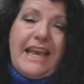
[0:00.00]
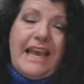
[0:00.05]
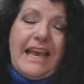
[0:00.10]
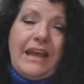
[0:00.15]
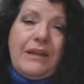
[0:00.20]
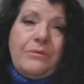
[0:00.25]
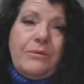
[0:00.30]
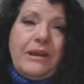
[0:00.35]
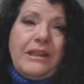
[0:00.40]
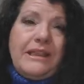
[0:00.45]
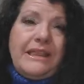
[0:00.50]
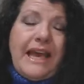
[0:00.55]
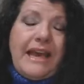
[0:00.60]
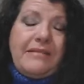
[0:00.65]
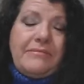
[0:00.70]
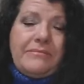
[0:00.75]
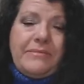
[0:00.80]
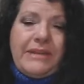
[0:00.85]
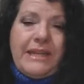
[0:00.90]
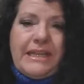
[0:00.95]
And what
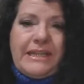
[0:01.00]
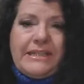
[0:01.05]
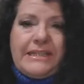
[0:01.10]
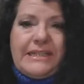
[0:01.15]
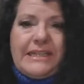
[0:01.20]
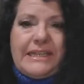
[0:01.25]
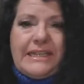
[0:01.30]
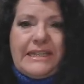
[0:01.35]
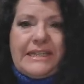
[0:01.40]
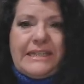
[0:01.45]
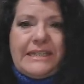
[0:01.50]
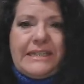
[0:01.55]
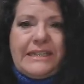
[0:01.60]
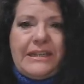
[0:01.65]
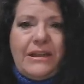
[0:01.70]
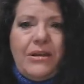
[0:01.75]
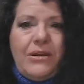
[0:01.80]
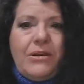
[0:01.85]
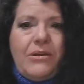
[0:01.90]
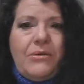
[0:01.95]
that means is
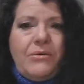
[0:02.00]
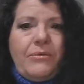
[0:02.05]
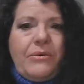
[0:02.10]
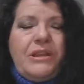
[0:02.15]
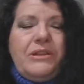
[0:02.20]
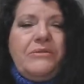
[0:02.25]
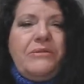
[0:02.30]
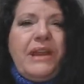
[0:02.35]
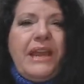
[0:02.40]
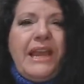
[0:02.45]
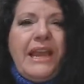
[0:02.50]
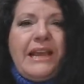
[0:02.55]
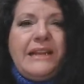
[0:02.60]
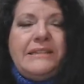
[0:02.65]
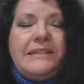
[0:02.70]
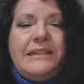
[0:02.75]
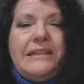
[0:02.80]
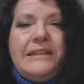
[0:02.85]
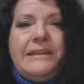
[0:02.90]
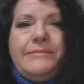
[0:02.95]
when you
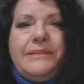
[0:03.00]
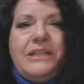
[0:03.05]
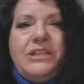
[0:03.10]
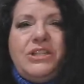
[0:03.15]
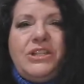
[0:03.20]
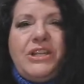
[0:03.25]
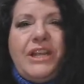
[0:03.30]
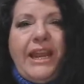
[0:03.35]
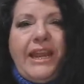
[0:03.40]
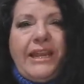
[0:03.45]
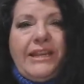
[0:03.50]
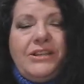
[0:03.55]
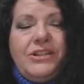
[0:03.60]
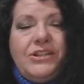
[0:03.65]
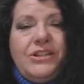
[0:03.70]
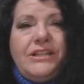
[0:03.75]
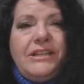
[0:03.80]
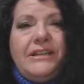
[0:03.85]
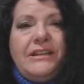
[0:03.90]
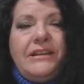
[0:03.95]
can't seem to
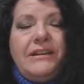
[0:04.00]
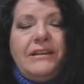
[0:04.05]
change